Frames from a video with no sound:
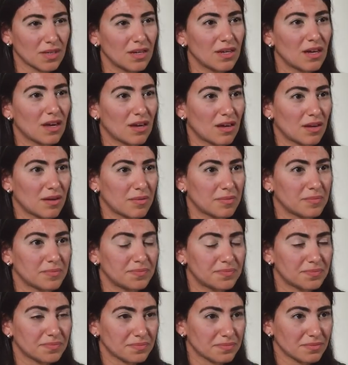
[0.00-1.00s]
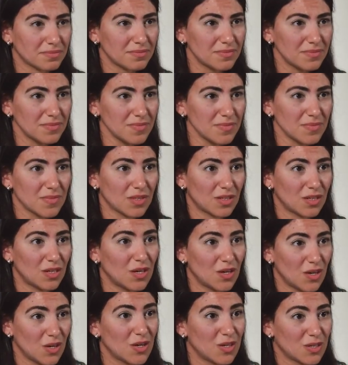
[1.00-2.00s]
Yeah.
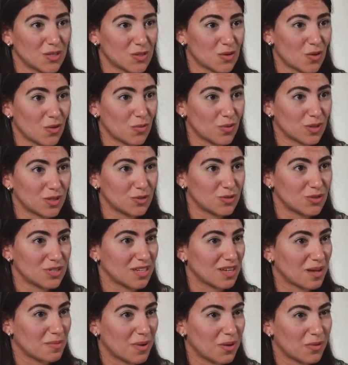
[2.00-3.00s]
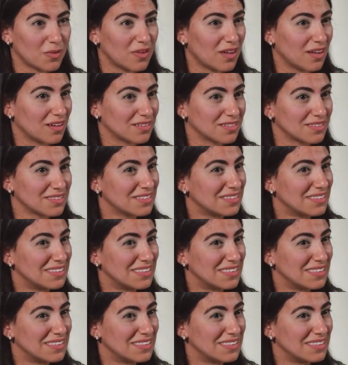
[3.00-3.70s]
So what do you think about that?